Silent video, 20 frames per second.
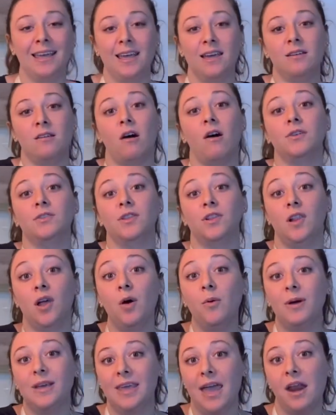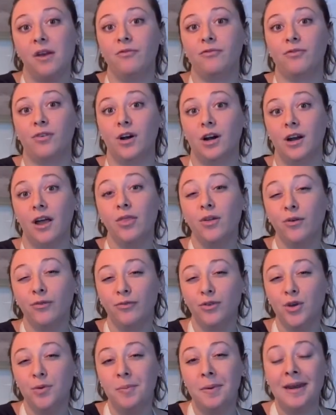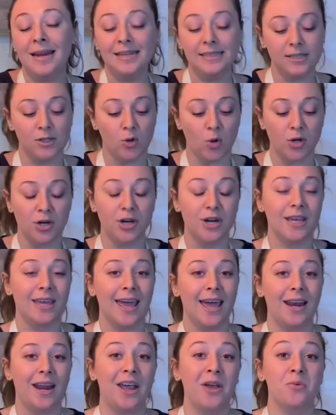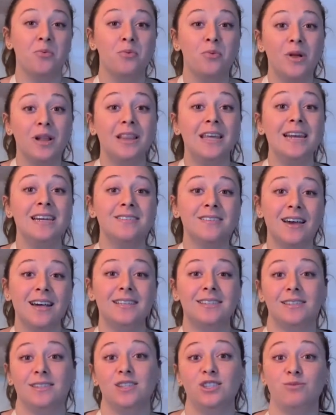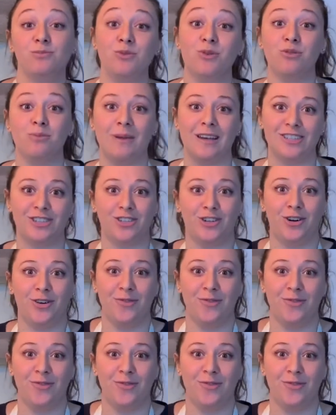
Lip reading: on low again for another few minutes in order to get a really nice and smooth mixture.